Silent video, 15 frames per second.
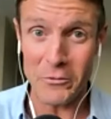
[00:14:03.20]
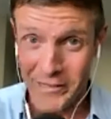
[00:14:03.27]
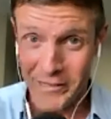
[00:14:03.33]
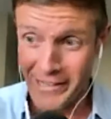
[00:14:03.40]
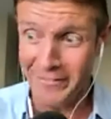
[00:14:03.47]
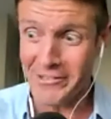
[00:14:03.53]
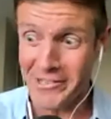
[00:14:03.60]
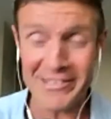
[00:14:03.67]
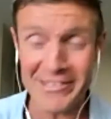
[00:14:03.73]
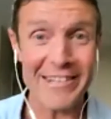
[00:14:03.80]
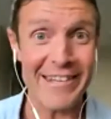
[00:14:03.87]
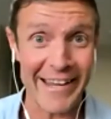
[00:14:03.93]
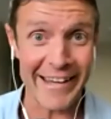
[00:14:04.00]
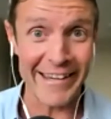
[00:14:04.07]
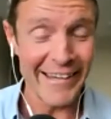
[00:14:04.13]
11 years to the
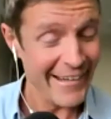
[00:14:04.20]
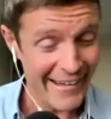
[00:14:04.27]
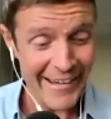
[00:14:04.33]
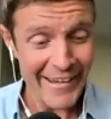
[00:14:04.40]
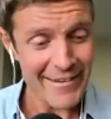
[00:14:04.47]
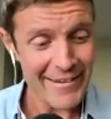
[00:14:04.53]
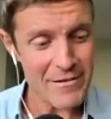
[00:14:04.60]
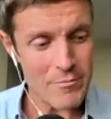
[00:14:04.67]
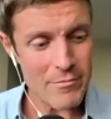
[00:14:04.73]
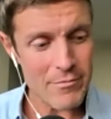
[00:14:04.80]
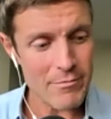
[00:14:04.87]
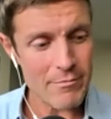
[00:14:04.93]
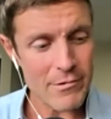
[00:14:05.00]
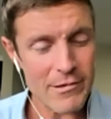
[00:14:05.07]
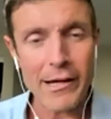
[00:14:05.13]
day.
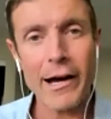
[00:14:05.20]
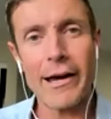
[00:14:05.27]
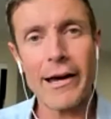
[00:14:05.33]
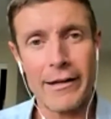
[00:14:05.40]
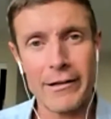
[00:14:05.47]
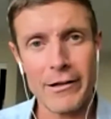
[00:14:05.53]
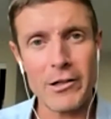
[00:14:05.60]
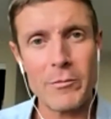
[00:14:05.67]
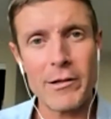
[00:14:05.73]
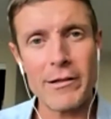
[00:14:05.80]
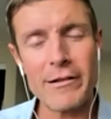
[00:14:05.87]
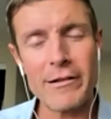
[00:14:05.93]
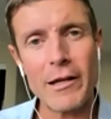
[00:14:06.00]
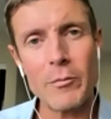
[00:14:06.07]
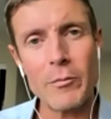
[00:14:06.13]
Di, are you being
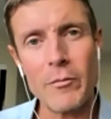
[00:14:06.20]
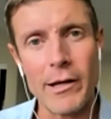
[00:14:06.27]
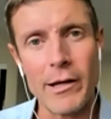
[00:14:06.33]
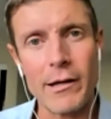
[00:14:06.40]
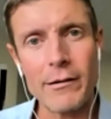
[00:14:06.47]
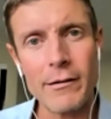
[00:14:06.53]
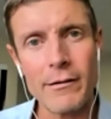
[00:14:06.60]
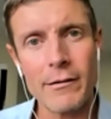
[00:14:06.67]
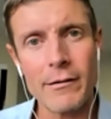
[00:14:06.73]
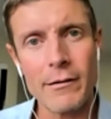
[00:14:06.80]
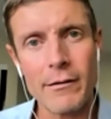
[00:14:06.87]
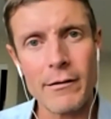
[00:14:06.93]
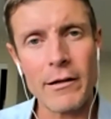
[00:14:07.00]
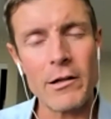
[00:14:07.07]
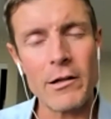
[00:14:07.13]
the type of man
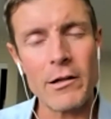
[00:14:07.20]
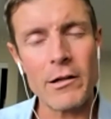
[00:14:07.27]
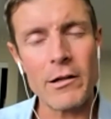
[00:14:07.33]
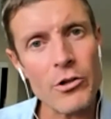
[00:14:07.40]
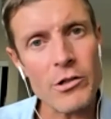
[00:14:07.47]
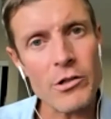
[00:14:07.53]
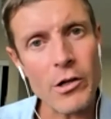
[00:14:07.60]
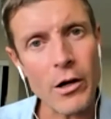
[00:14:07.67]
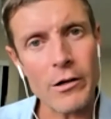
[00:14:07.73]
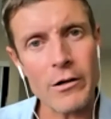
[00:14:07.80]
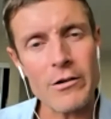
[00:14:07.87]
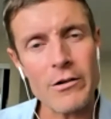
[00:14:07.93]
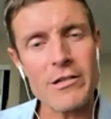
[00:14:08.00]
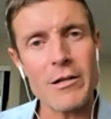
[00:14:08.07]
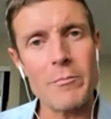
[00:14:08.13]
that you want your
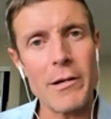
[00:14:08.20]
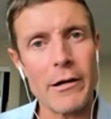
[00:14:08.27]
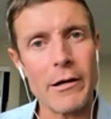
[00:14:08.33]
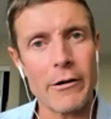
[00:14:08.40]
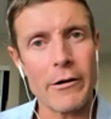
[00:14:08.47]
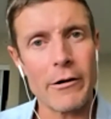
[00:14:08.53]
daughters to marry?